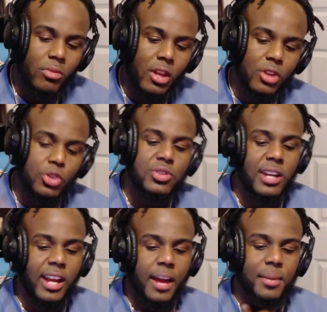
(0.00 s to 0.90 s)
you see the
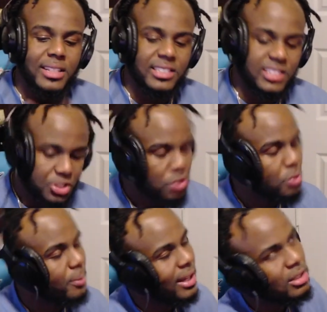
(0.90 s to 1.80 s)
like button and see you,
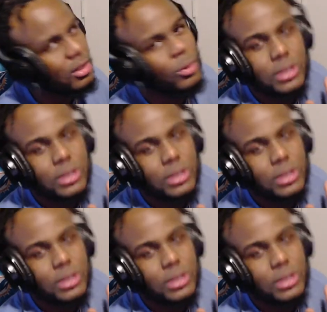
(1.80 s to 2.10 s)
man. You know what